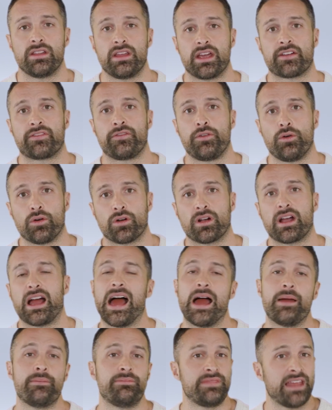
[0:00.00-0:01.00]
Therefore,
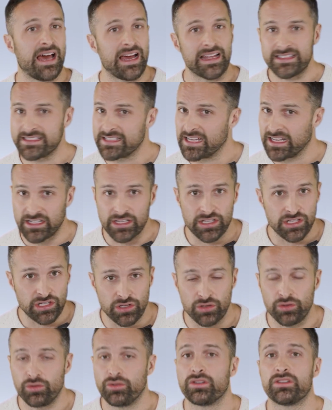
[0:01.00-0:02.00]
I'm not telling
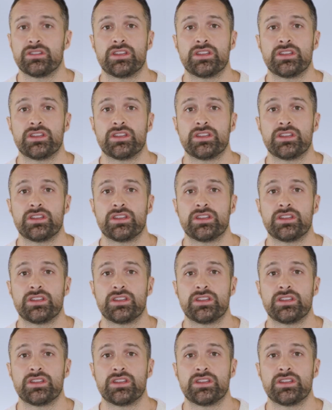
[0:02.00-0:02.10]
you